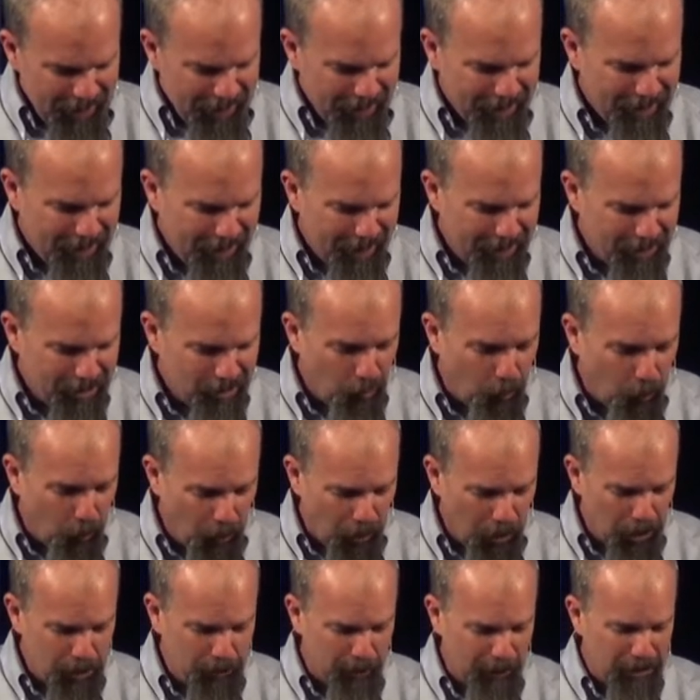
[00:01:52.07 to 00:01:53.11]
that the
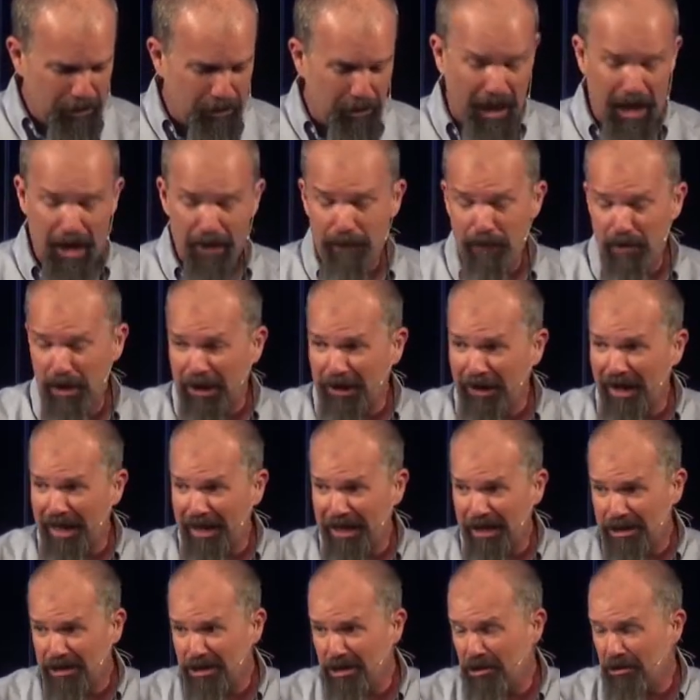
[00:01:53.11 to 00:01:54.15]
world's been trying to figure
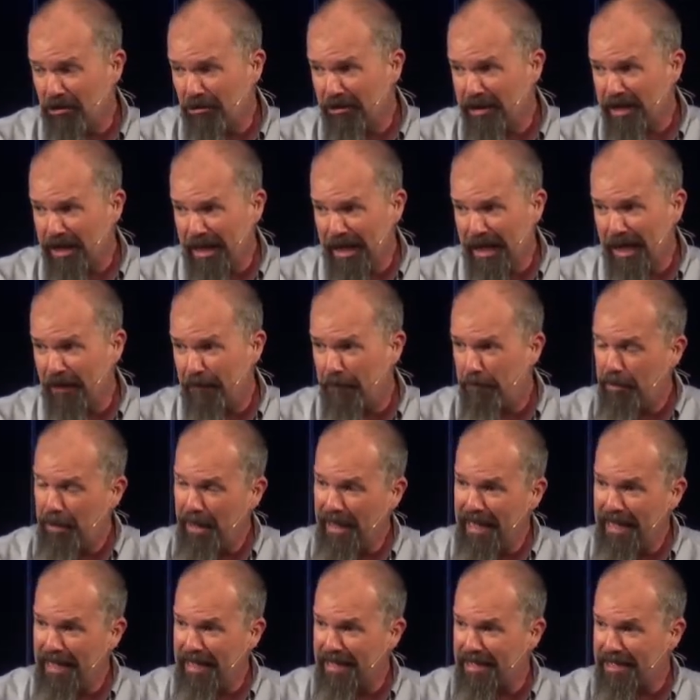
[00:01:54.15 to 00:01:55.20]
out this whole thing of
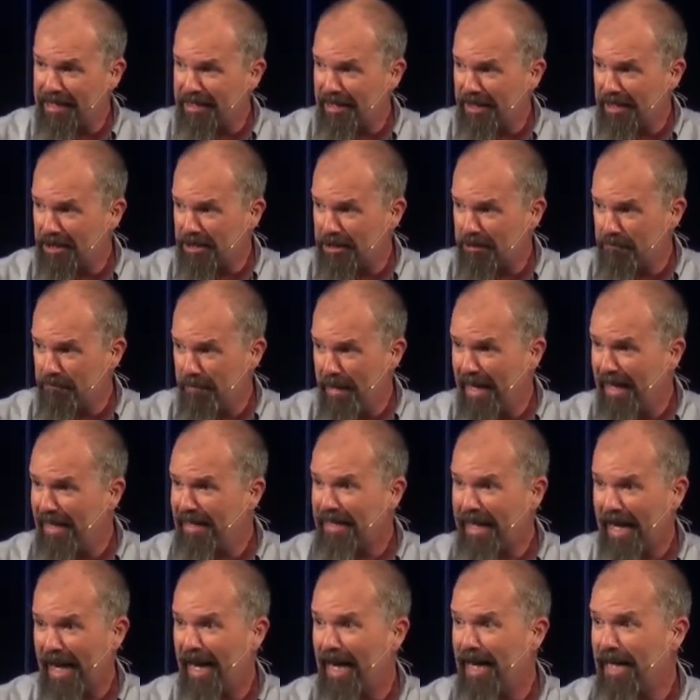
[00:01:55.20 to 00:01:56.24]
peace since
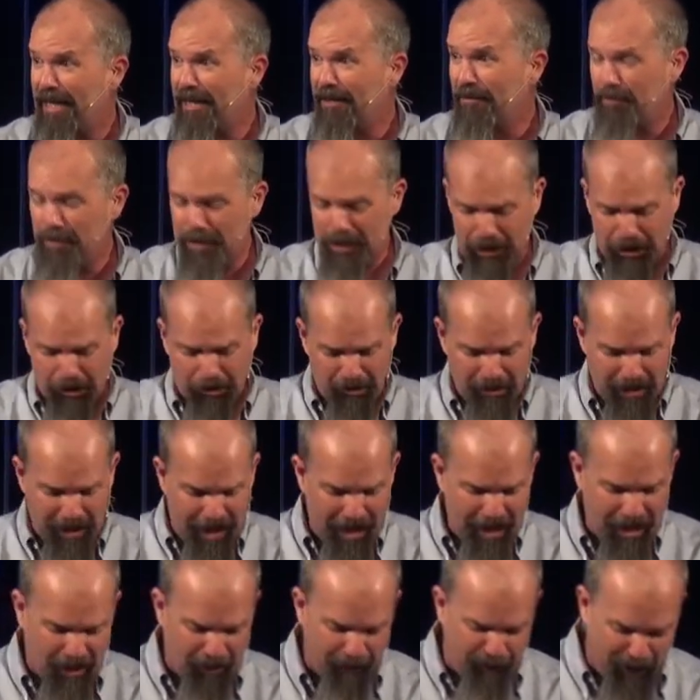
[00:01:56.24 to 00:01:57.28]
mankind was
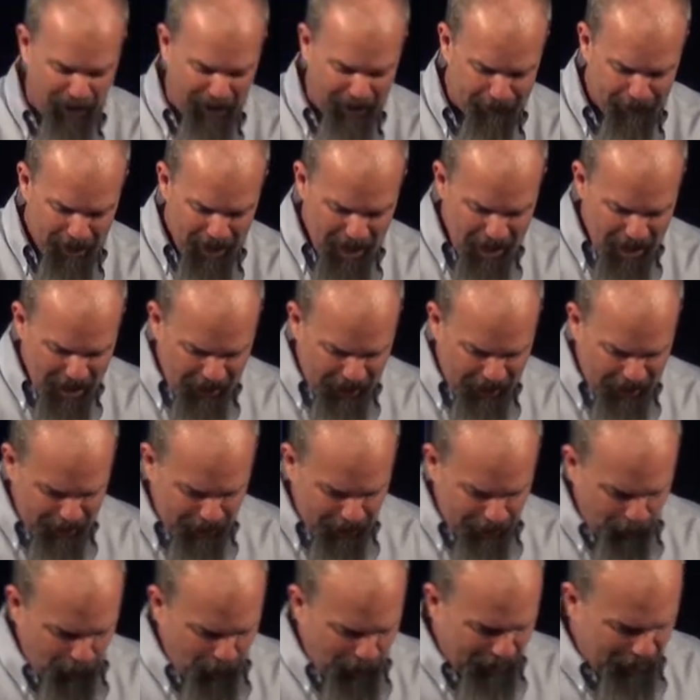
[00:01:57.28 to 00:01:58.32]
created. In fact,
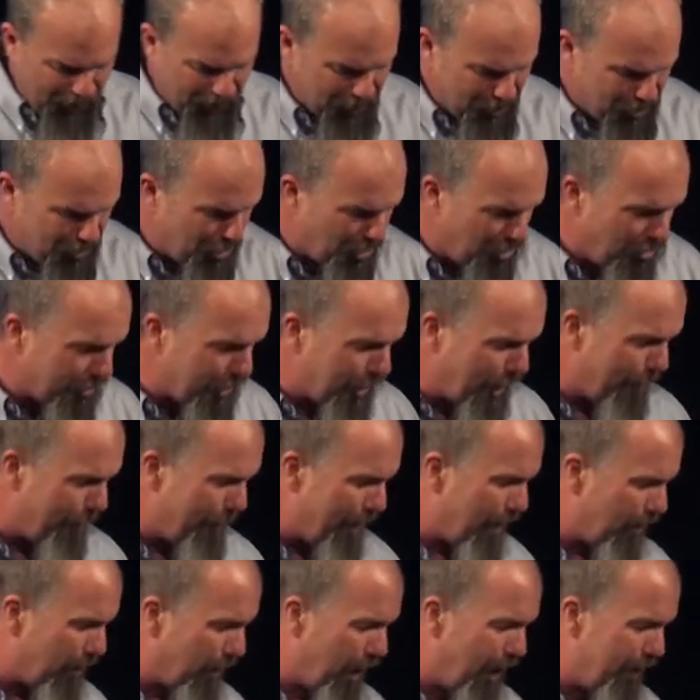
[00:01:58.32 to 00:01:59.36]
uh, while talking
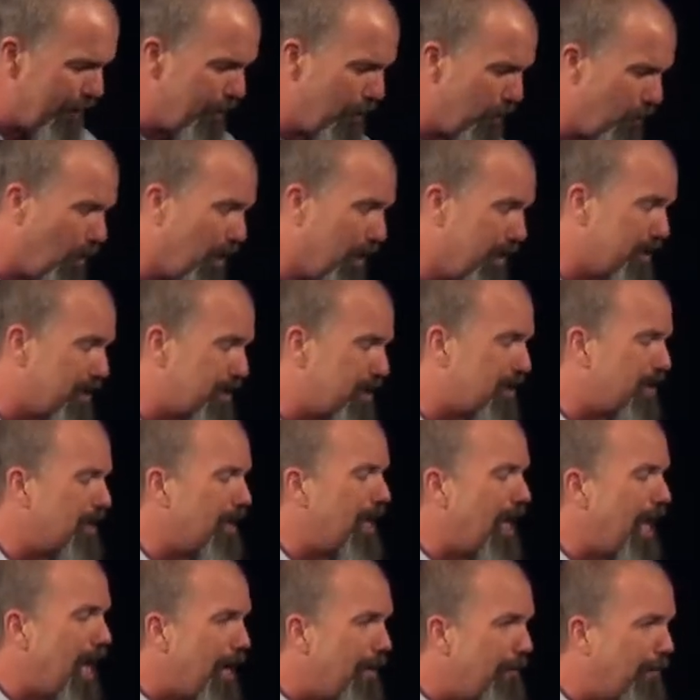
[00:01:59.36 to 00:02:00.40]
about loving one's
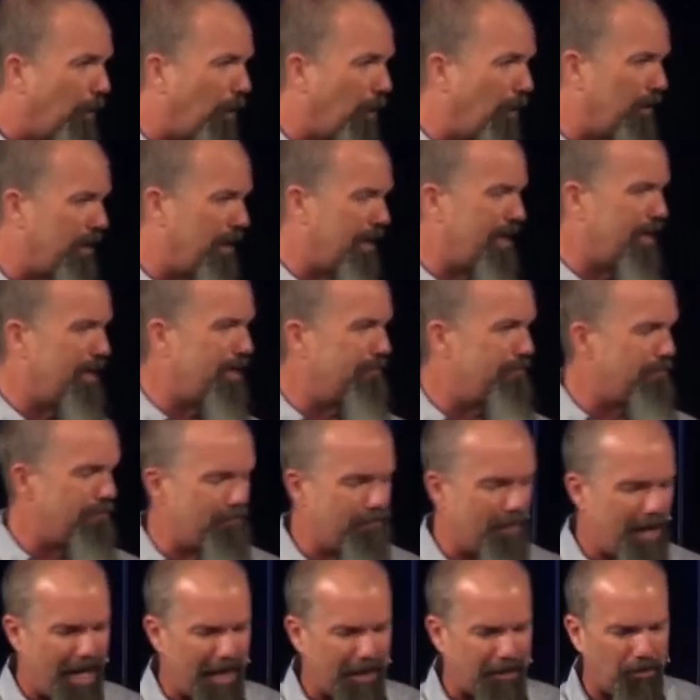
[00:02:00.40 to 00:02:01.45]
neighbor, uh,
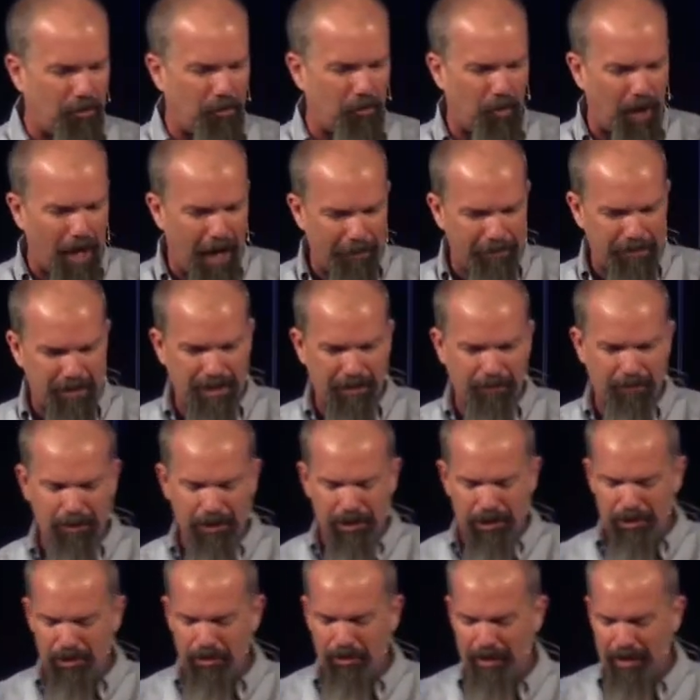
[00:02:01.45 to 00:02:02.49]
Michael Romston
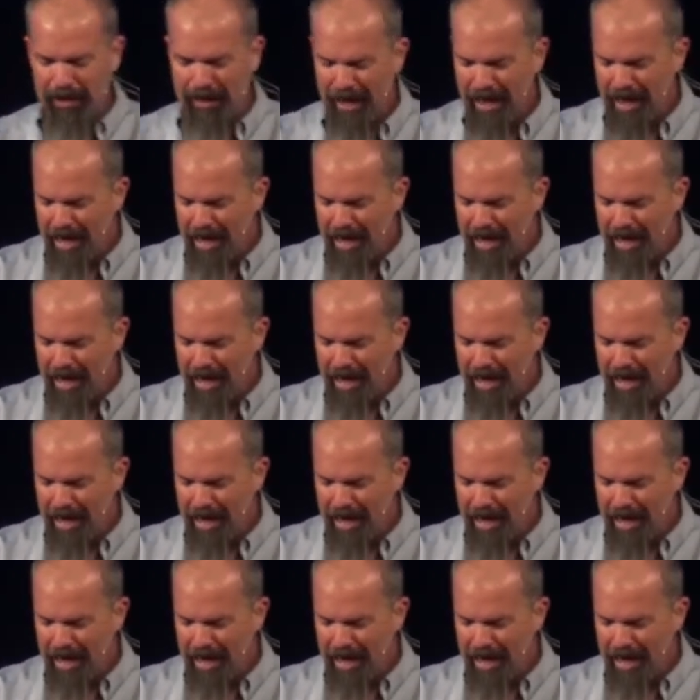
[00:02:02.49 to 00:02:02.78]
was doing